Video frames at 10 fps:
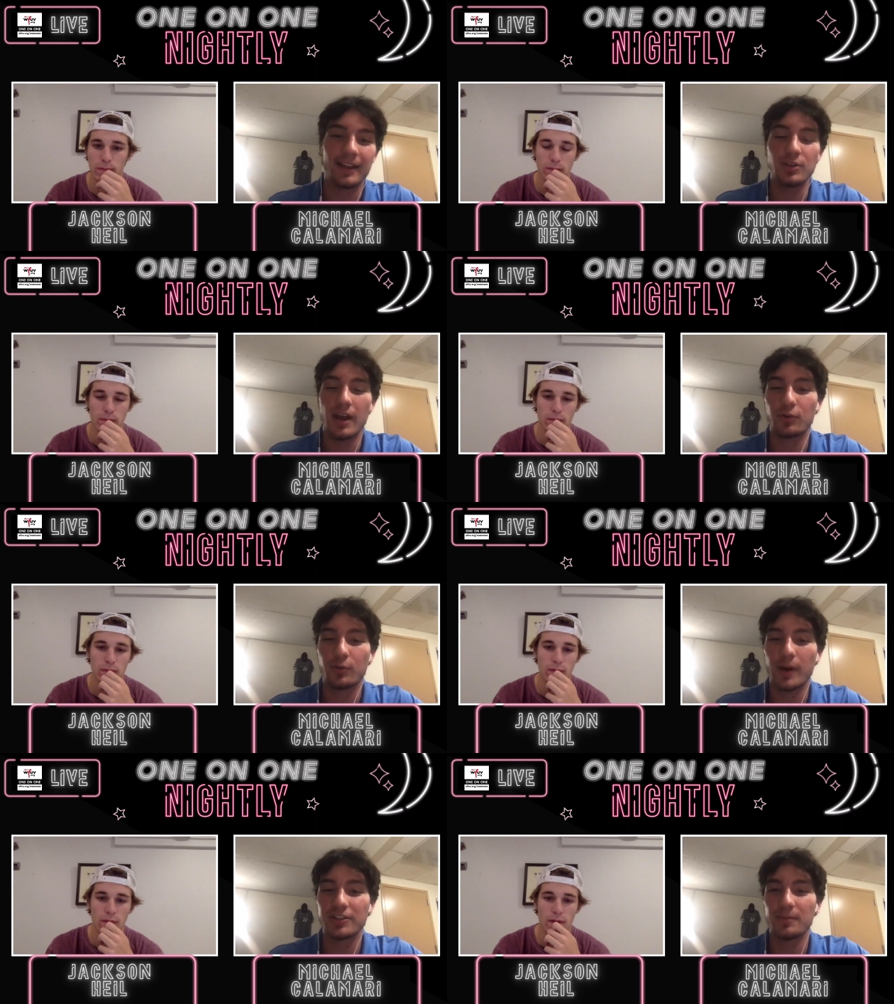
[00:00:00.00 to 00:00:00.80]
Speaker 1: a question
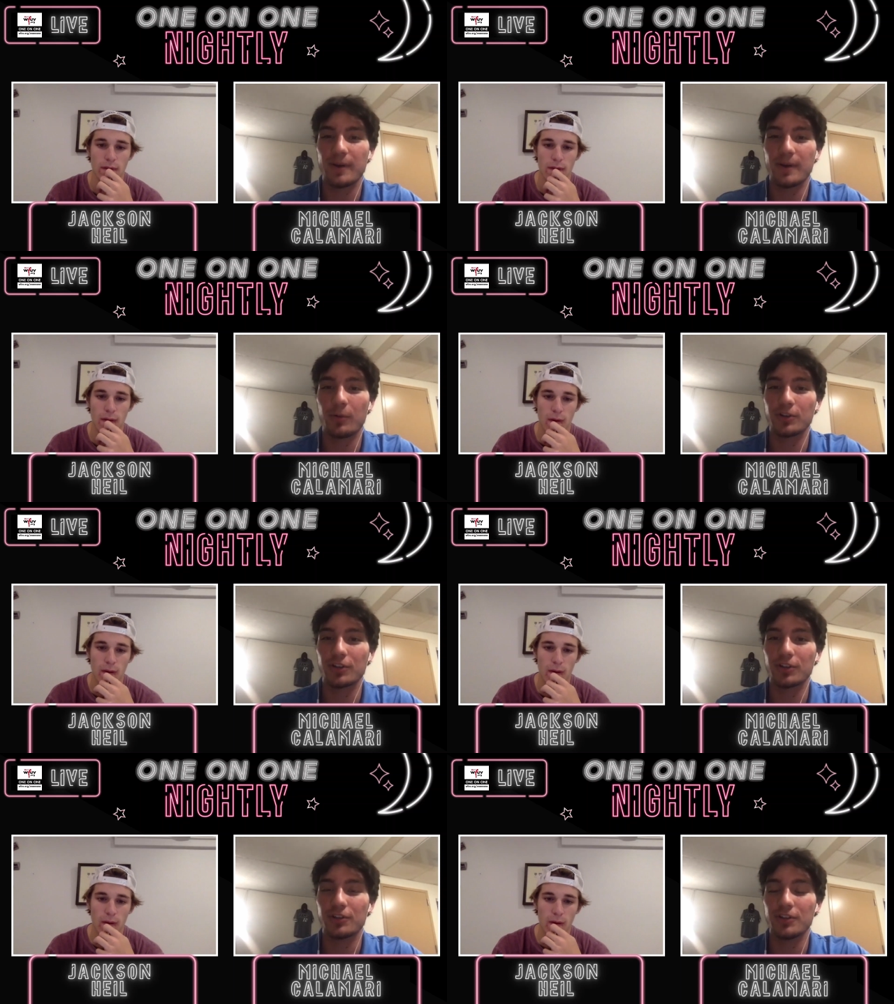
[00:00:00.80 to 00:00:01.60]
about what you're going to do.
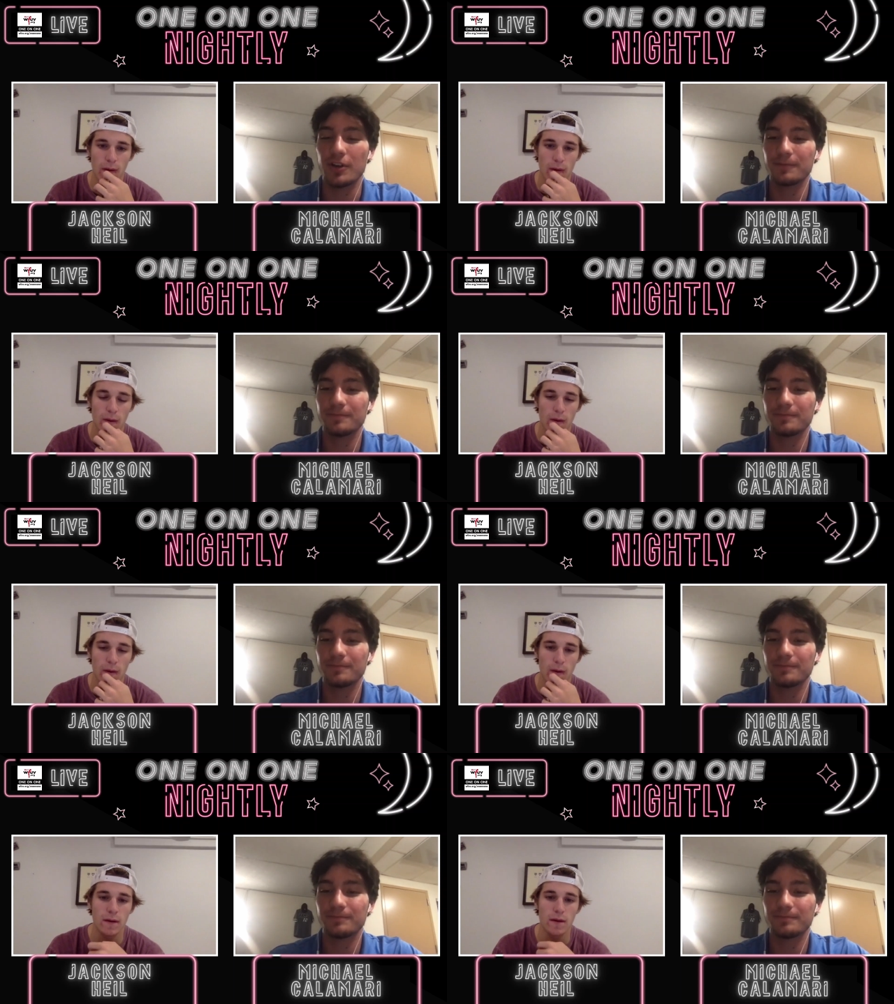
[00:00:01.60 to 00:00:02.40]

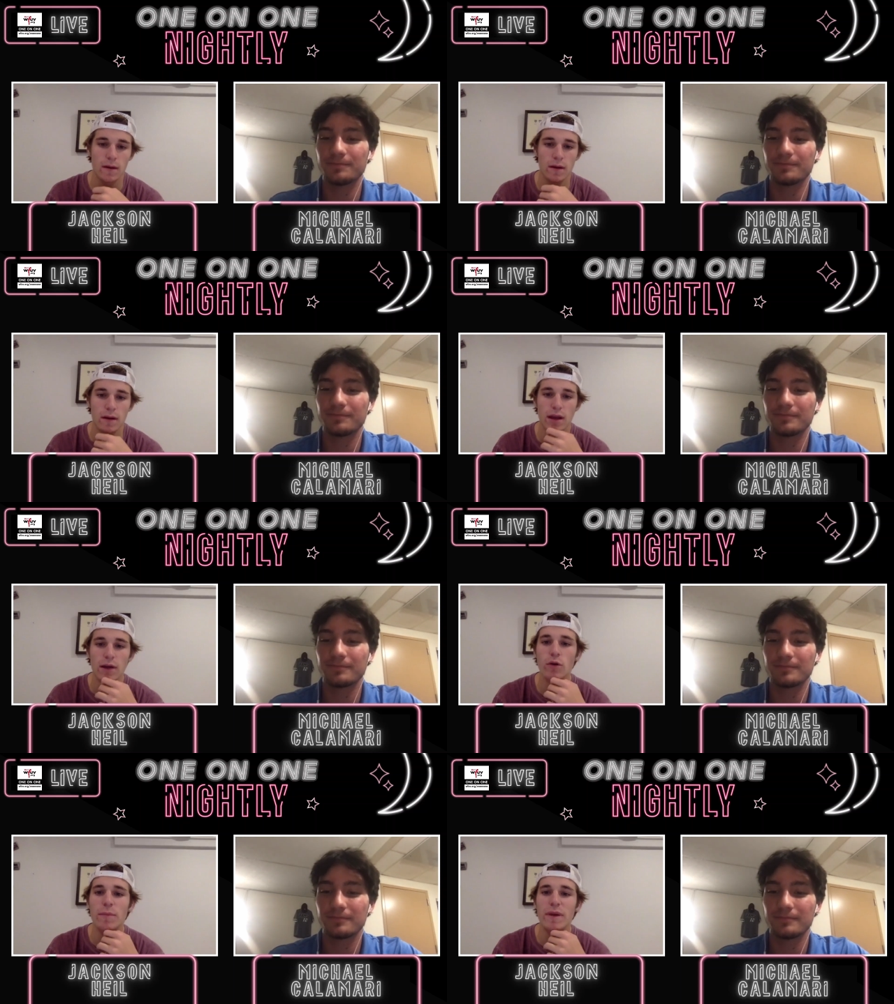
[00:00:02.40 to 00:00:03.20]
Speaker 2: It would be an
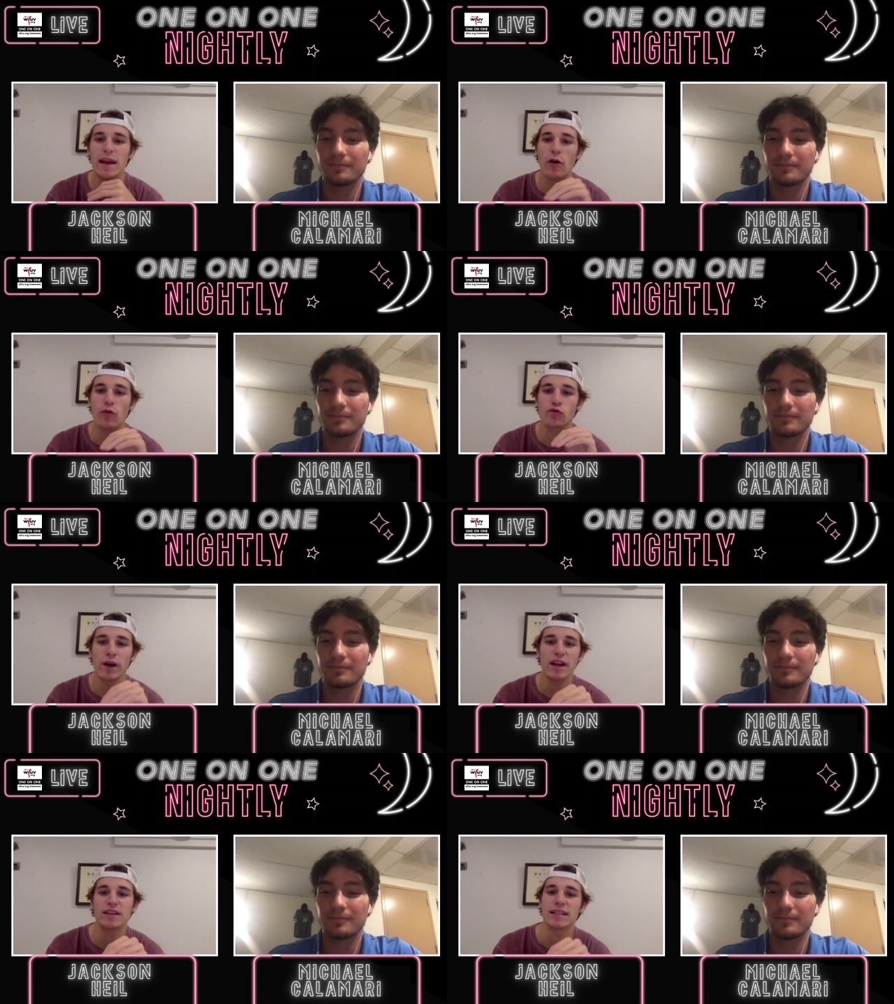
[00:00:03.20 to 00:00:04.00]
outrageous
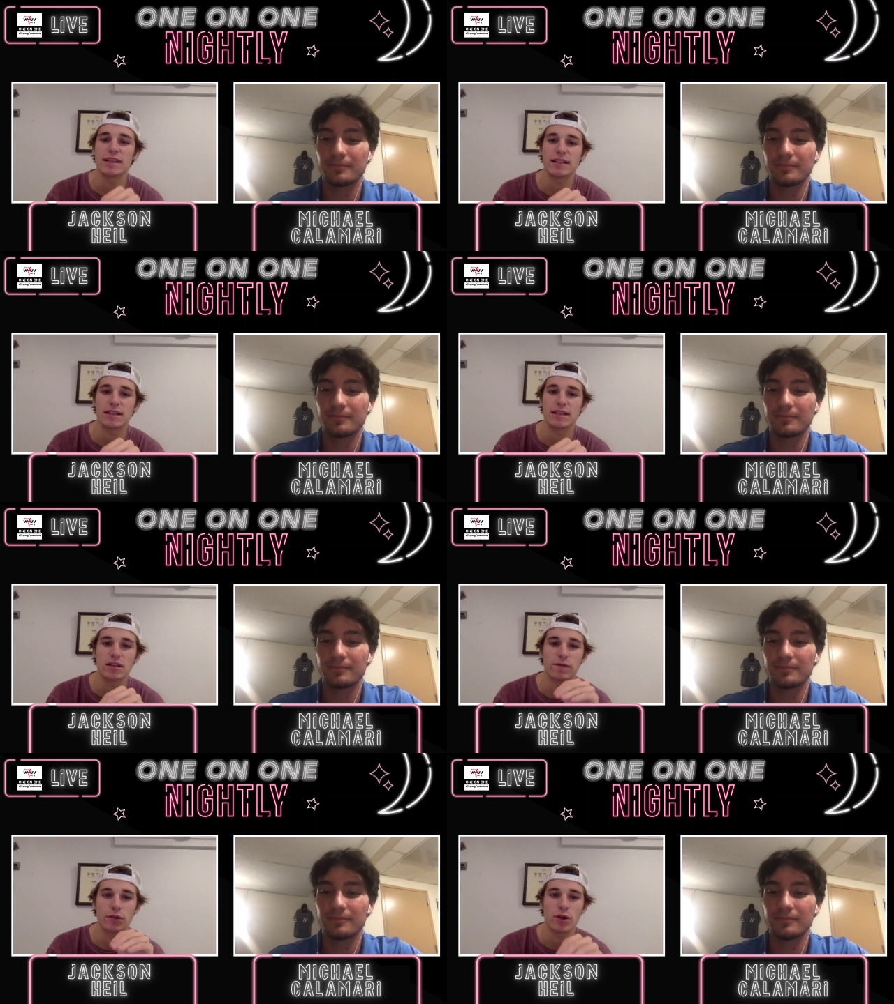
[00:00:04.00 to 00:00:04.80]
decision for
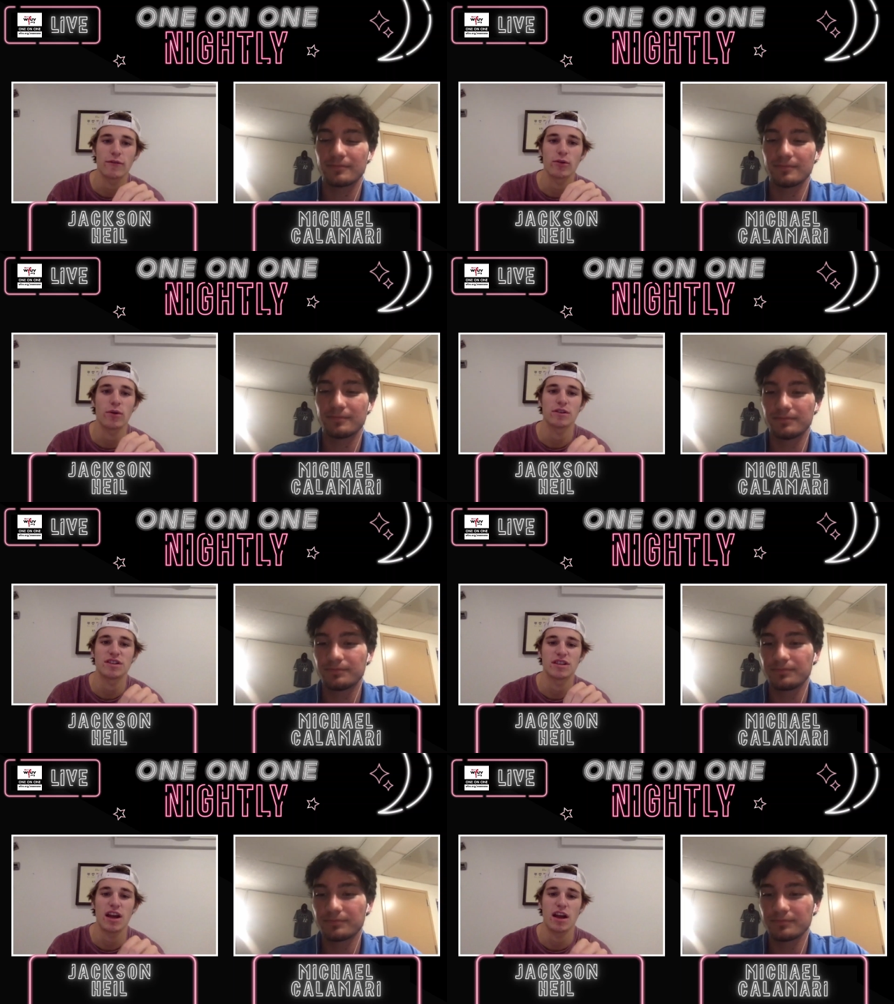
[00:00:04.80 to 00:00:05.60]
Trevor Lawrence to stay at
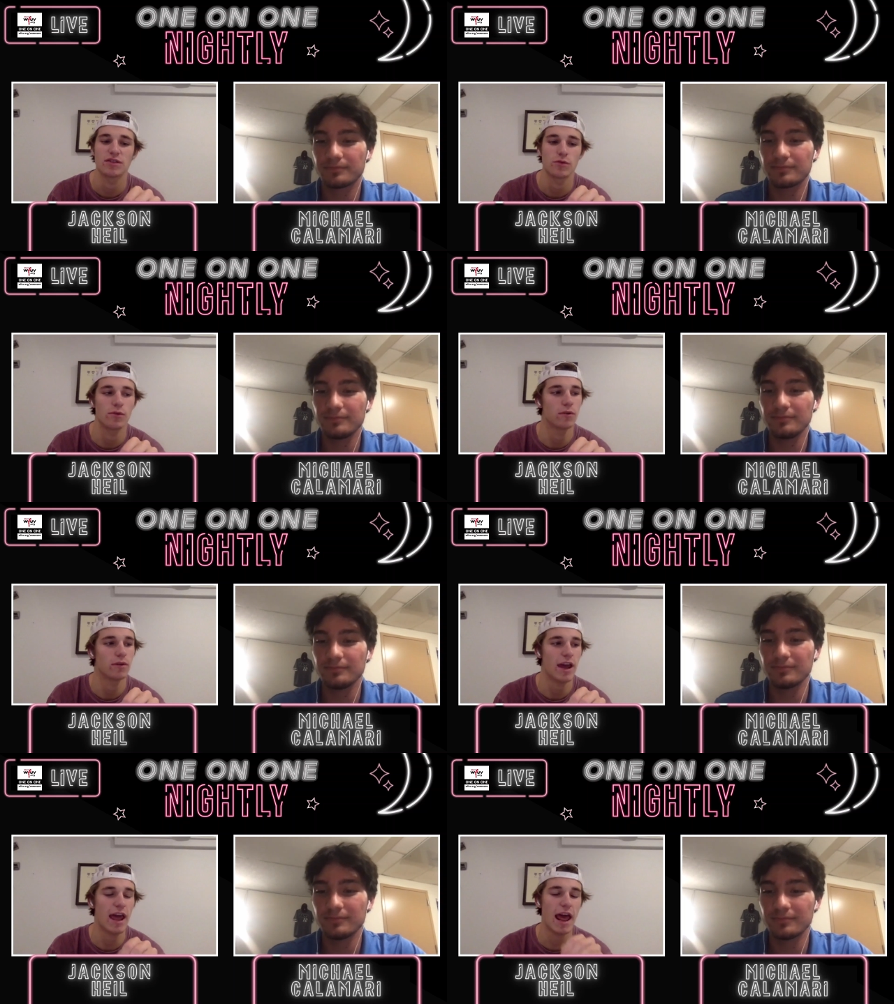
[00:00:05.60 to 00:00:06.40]
school. And,
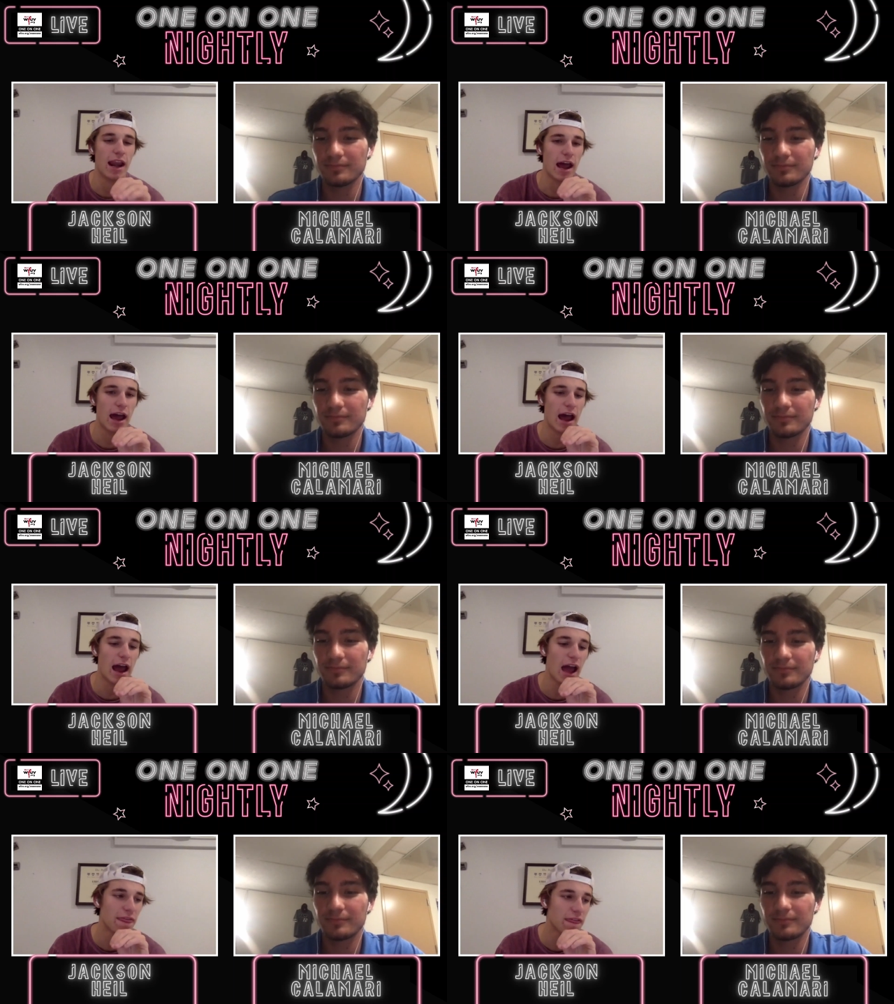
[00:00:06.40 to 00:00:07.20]
and I, I
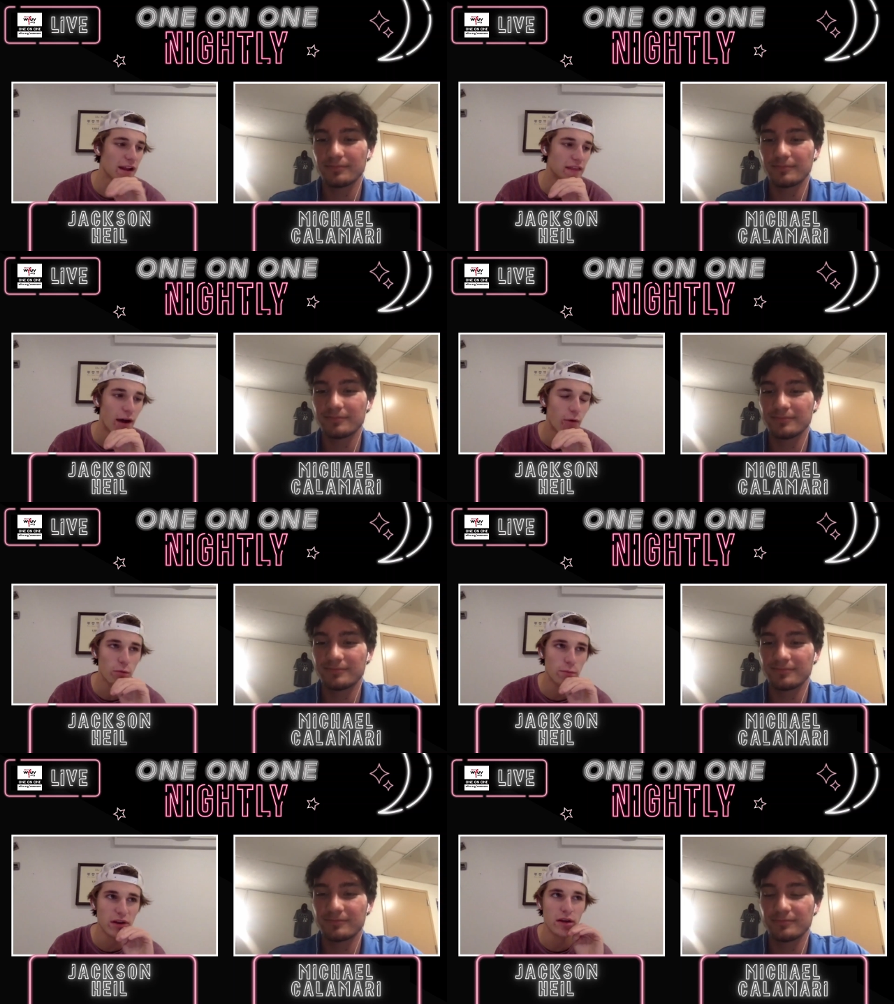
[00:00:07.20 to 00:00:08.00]
think that would
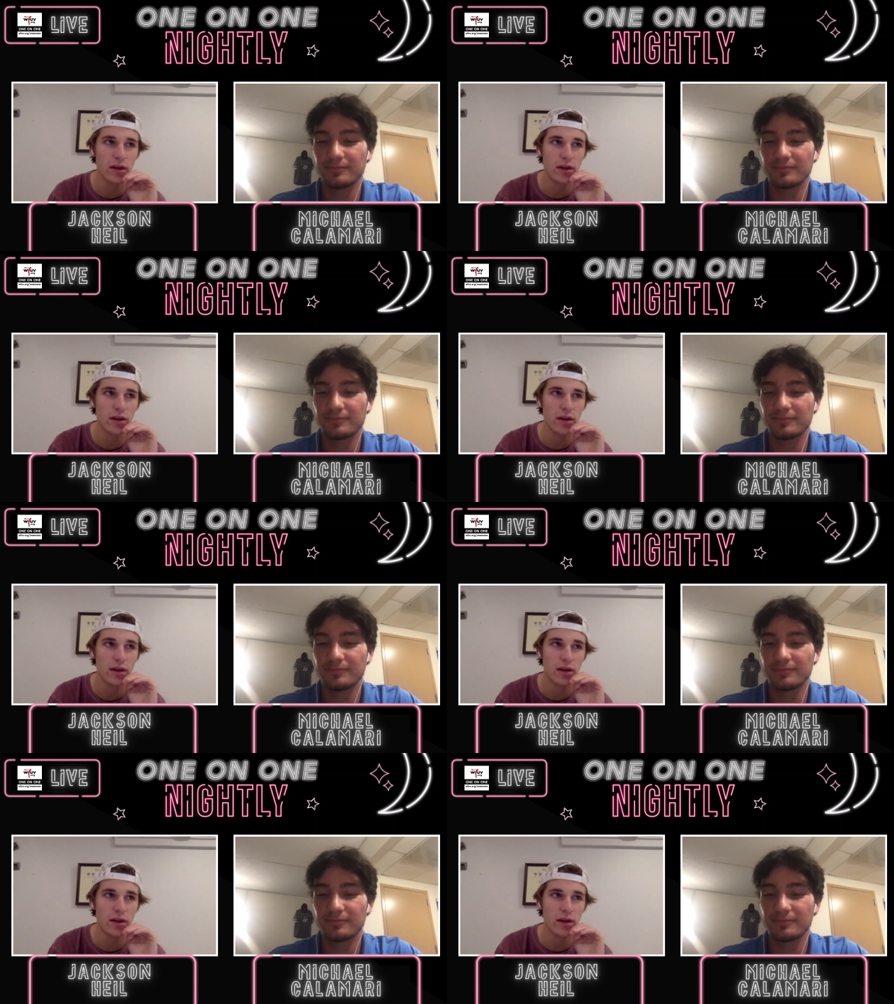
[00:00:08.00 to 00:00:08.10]
be